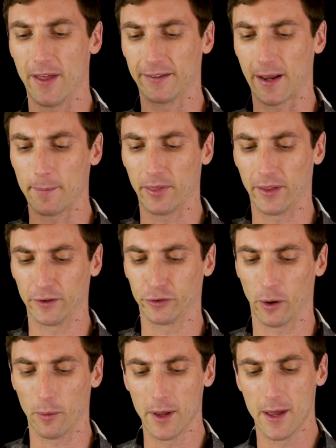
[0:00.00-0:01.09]
and that type of thing.
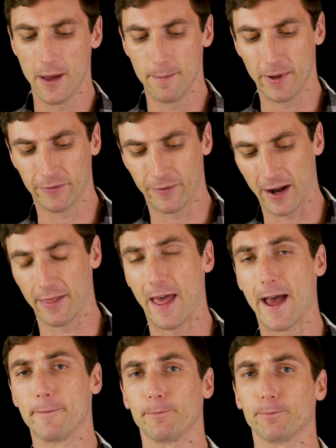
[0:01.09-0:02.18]
So big fan of
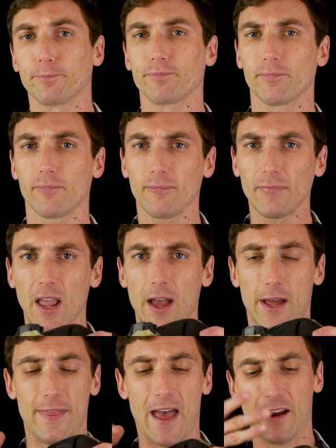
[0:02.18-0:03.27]
that,
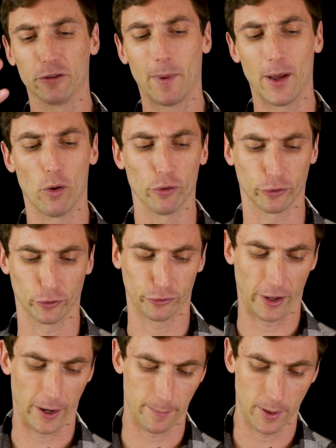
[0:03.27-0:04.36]
and that is my holster
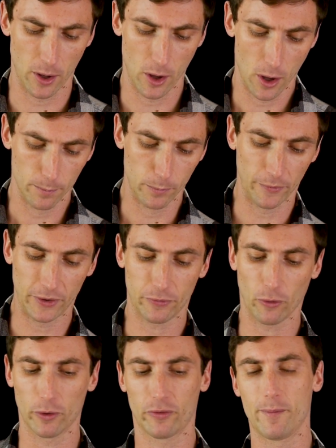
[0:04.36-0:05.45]
setup. Moving
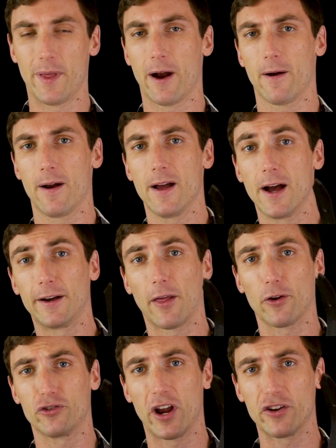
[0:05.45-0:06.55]
forward from there,
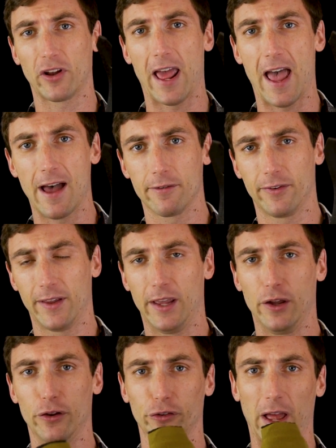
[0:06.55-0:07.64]
another change that I have
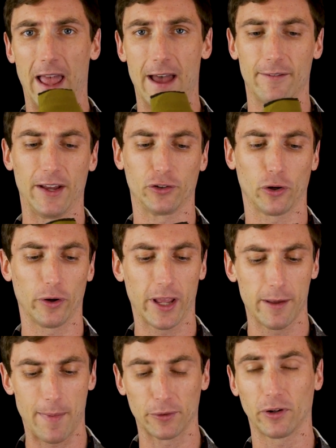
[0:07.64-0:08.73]
is I have a
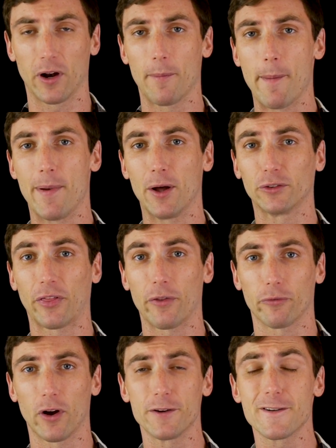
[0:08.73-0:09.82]
tourniquet mounted on my belt at the
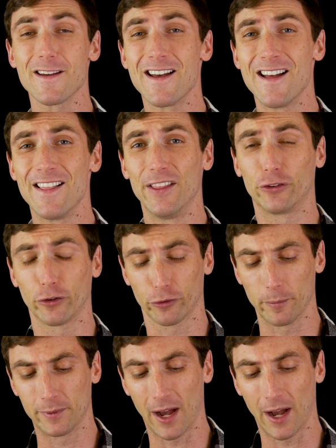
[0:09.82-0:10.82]
front. This is from